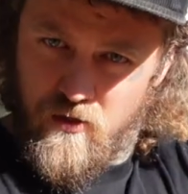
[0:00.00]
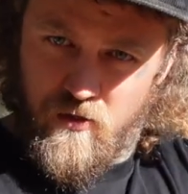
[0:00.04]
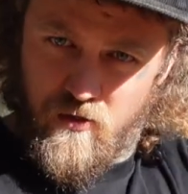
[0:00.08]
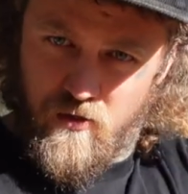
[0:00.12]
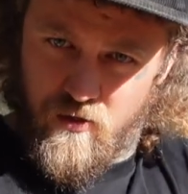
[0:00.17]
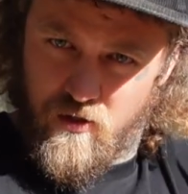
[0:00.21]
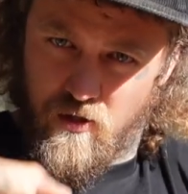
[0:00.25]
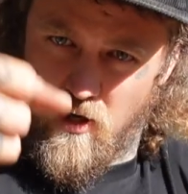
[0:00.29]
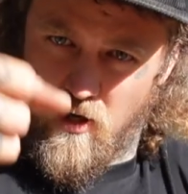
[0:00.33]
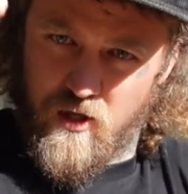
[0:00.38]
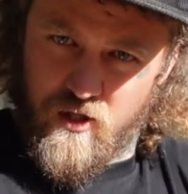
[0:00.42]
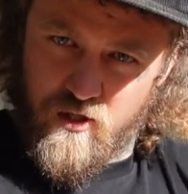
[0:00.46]

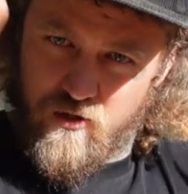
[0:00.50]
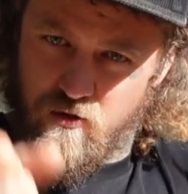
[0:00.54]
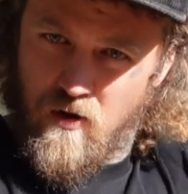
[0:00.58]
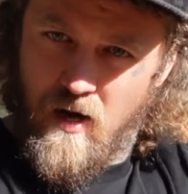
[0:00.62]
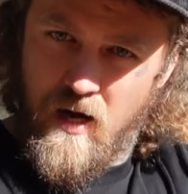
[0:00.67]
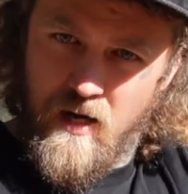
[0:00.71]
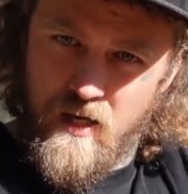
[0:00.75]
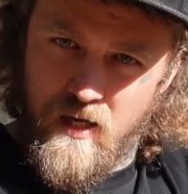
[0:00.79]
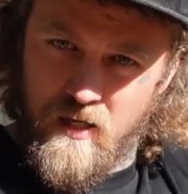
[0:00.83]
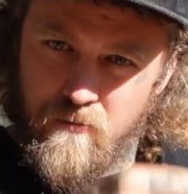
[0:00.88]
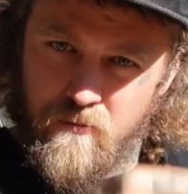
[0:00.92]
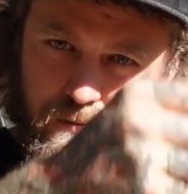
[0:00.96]
to go
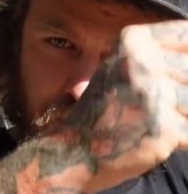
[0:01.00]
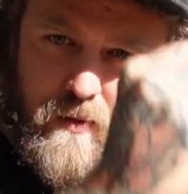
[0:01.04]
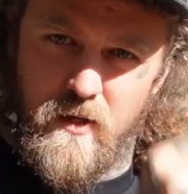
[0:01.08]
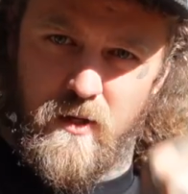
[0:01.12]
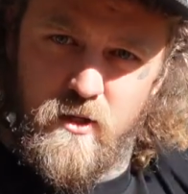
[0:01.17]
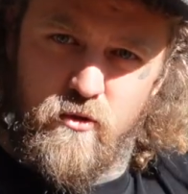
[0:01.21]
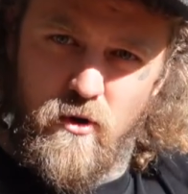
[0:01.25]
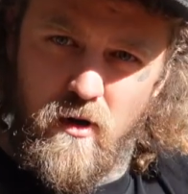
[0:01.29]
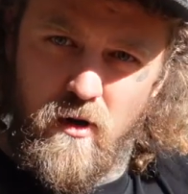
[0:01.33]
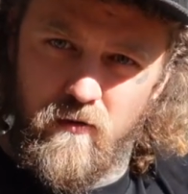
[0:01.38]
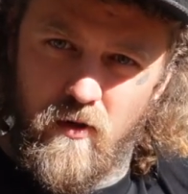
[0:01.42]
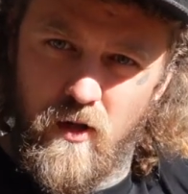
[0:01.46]
straight, you had to pretty much
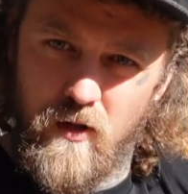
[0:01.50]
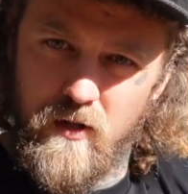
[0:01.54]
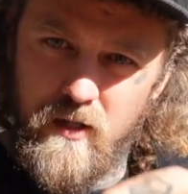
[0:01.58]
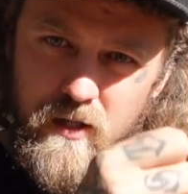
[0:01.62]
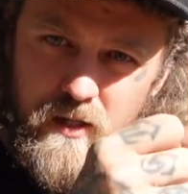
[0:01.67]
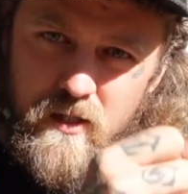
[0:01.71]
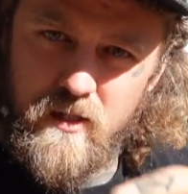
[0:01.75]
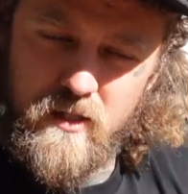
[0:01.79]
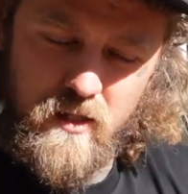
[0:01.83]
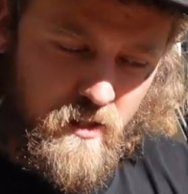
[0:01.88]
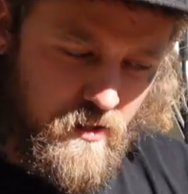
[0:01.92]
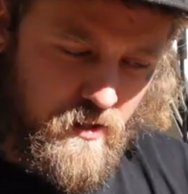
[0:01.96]
drive like
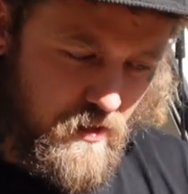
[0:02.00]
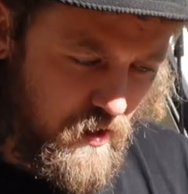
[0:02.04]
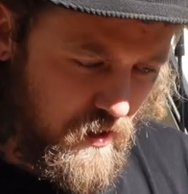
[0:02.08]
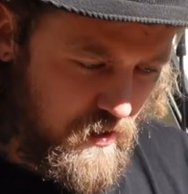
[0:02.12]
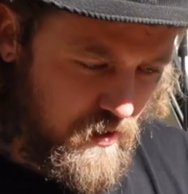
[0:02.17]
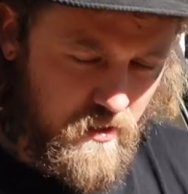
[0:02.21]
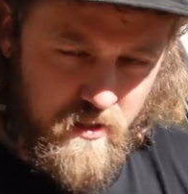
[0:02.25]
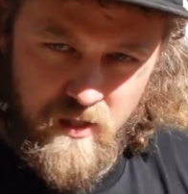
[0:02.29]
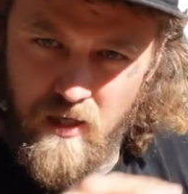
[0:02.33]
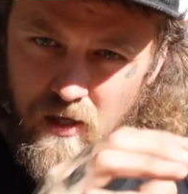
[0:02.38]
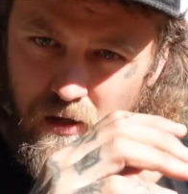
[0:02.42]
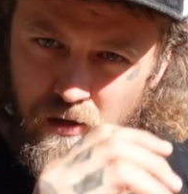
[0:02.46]
this. So
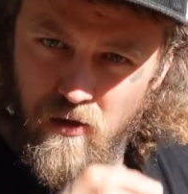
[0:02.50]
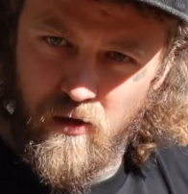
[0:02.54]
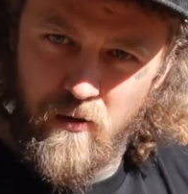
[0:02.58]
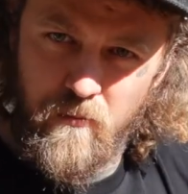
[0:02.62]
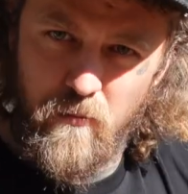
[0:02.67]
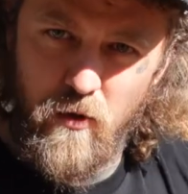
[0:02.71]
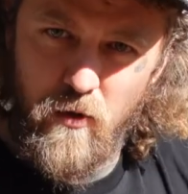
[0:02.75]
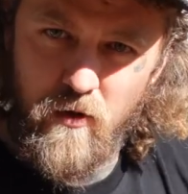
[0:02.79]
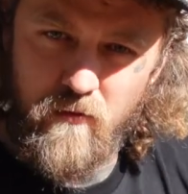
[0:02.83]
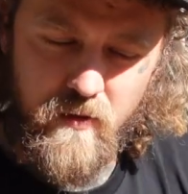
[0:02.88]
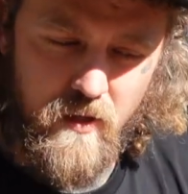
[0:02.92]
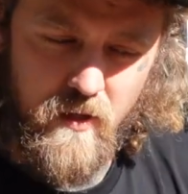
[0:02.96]
she had a lot of
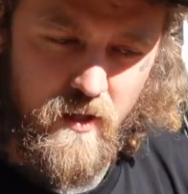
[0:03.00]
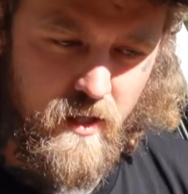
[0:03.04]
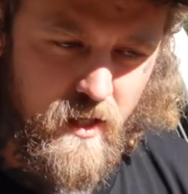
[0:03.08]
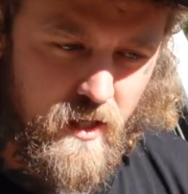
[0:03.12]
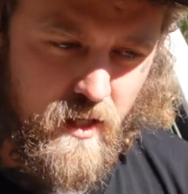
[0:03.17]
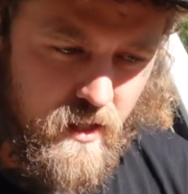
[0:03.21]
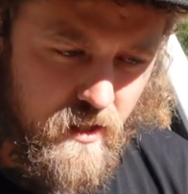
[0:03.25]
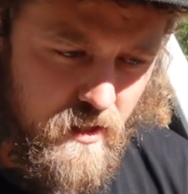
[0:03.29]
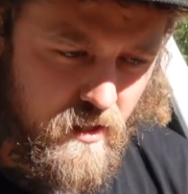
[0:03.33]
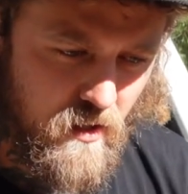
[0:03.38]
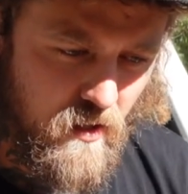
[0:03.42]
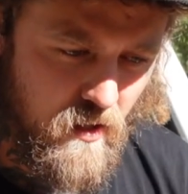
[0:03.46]
movement in
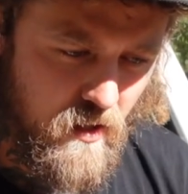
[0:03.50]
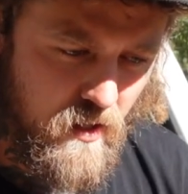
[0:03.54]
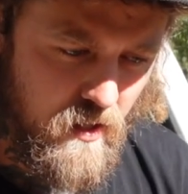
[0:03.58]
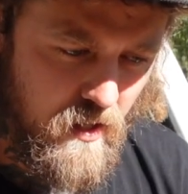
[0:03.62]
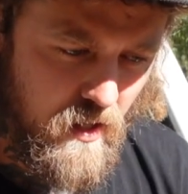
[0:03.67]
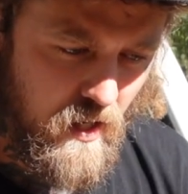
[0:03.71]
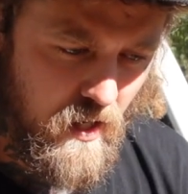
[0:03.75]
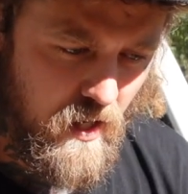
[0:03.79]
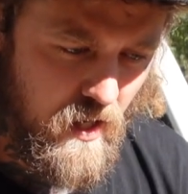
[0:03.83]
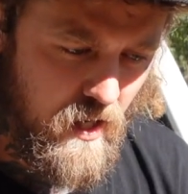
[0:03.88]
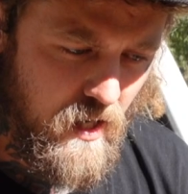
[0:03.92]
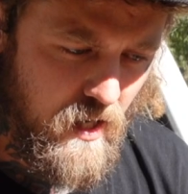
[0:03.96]
there. So
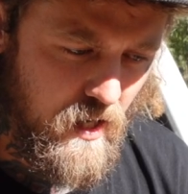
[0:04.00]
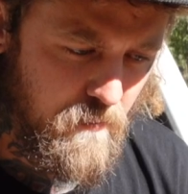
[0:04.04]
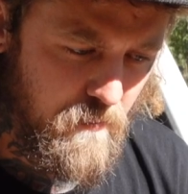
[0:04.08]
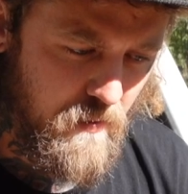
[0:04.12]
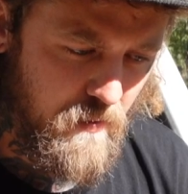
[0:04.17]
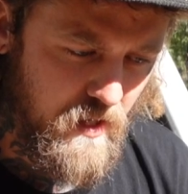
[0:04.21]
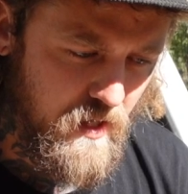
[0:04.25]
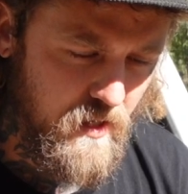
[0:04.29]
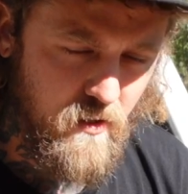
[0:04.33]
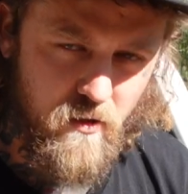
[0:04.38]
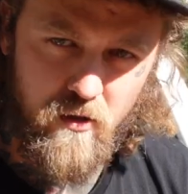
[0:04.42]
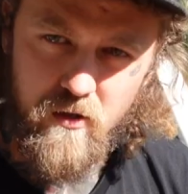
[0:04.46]

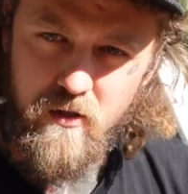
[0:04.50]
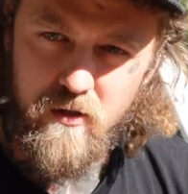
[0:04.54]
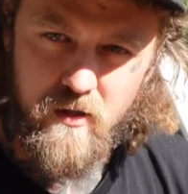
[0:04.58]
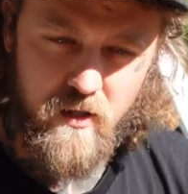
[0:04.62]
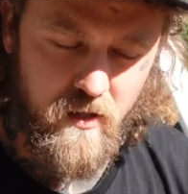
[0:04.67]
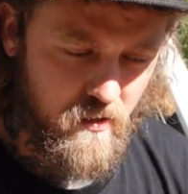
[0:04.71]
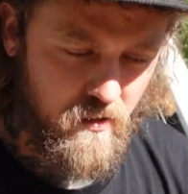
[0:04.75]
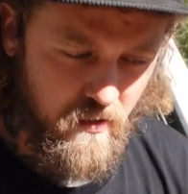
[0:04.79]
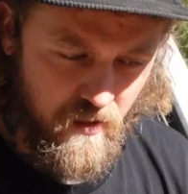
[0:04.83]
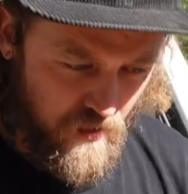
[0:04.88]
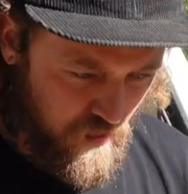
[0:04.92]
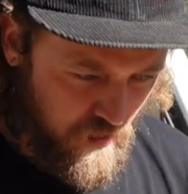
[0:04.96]
E-Dog
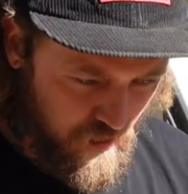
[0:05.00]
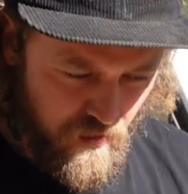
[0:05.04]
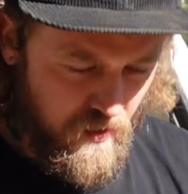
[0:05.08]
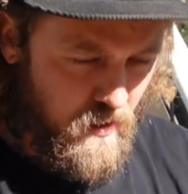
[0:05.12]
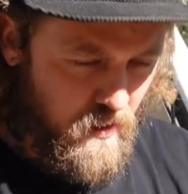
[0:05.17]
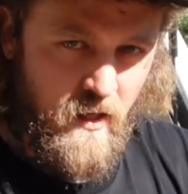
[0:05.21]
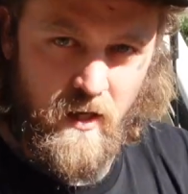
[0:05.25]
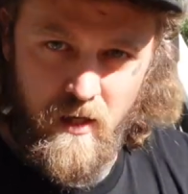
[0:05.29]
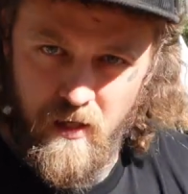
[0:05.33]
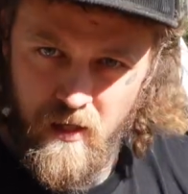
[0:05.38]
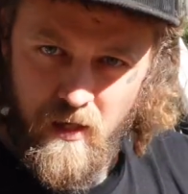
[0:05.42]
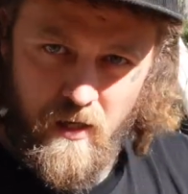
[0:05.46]

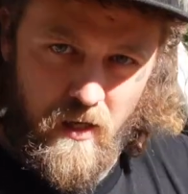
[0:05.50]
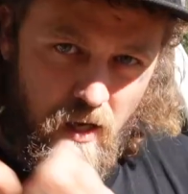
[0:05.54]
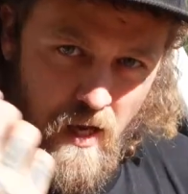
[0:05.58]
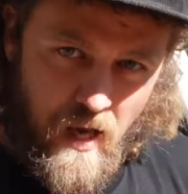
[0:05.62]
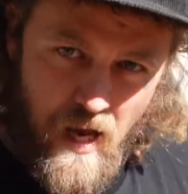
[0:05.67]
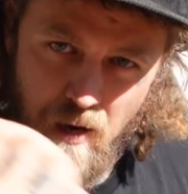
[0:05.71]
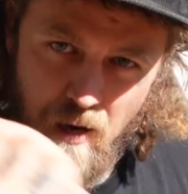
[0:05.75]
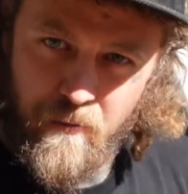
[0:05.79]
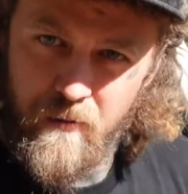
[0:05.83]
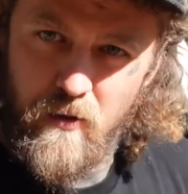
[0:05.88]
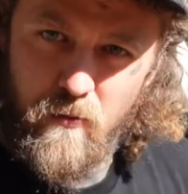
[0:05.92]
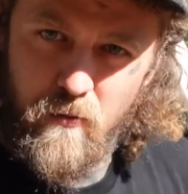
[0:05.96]

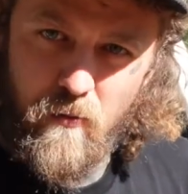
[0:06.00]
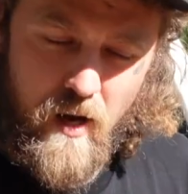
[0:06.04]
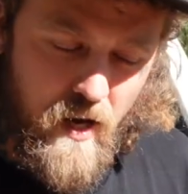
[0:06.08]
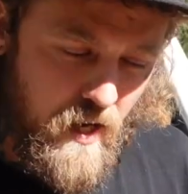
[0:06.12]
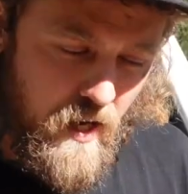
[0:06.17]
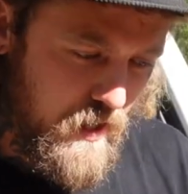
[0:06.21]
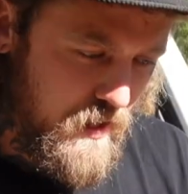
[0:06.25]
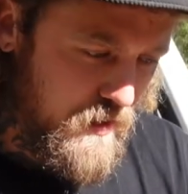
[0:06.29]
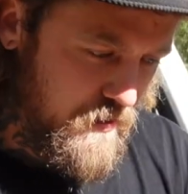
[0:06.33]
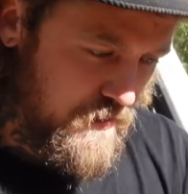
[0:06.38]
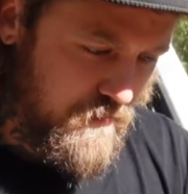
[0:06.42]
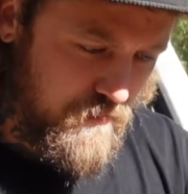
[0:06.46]
hammered
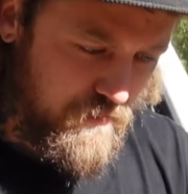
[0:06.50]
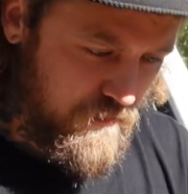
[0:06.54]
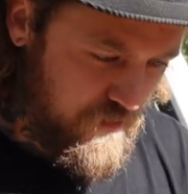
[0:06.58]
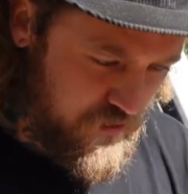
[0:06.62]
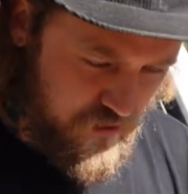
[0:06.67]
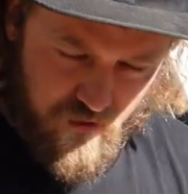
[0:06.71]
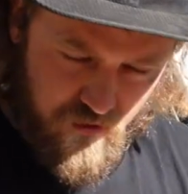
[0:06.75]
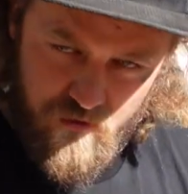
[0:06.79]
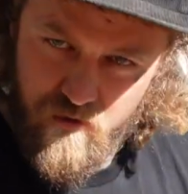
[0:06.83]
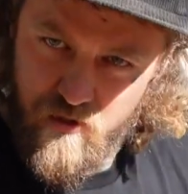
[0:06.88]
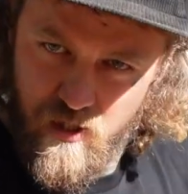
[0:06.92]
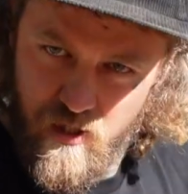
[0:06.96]
away and
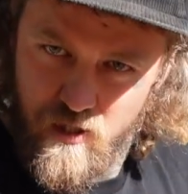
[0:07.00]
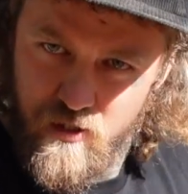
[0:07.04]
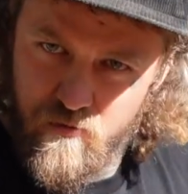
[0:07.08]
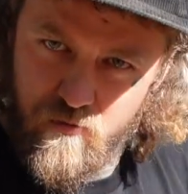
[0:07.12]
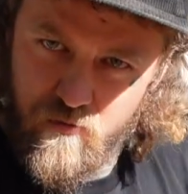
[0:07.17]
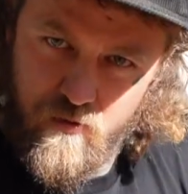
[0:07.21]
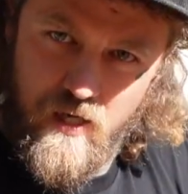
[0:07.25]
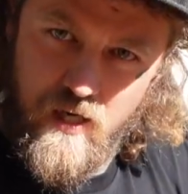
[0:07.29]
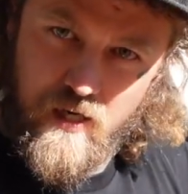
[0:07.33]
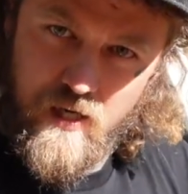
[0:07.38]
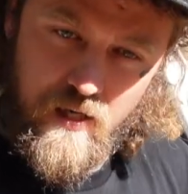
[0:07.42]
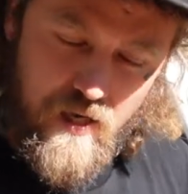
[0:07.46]

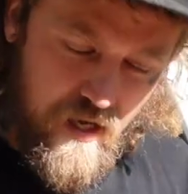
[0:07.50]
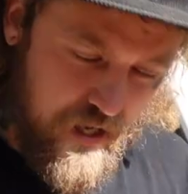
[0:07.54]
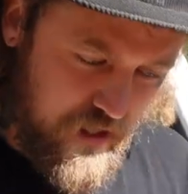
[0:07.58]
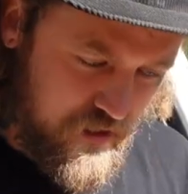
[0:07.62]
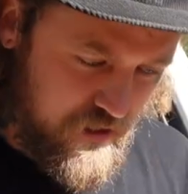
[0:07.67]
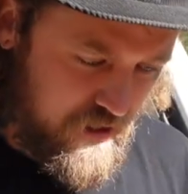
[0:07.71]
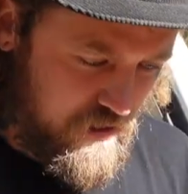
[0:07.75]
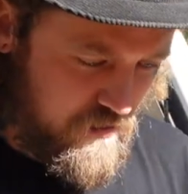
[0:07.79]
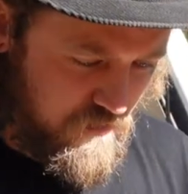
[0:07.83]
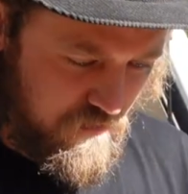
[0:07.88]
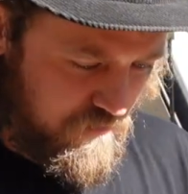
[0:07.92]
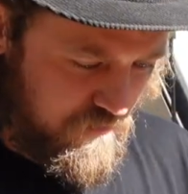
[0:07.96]
chiseled out
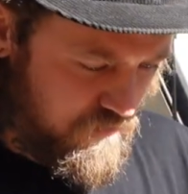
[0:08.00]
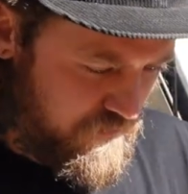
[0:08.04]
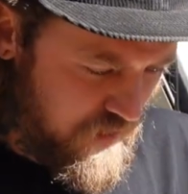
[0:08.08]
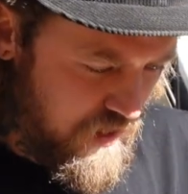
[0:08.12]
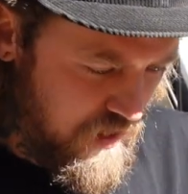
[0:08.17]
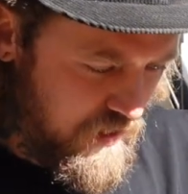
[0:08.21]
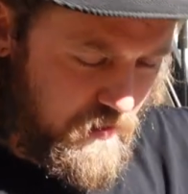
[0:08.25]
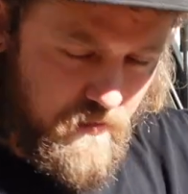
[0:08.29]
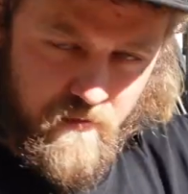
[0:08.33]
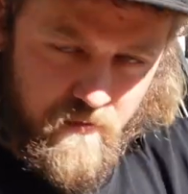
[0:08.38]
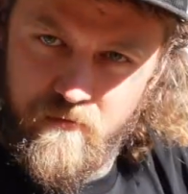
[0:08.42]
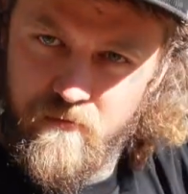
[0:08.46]
nuts and
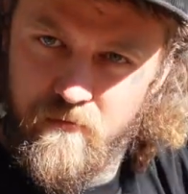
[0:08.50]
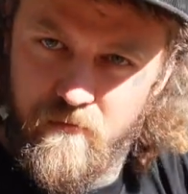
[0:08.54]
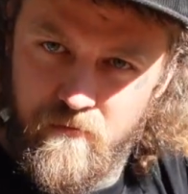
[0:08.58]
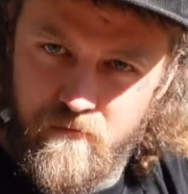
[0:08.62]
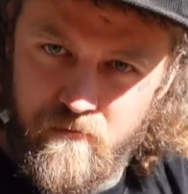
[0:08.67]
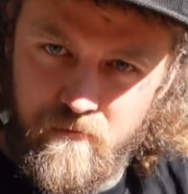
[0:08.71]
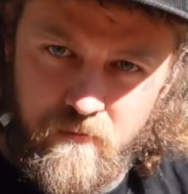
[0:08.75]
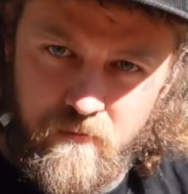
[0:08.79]
fucking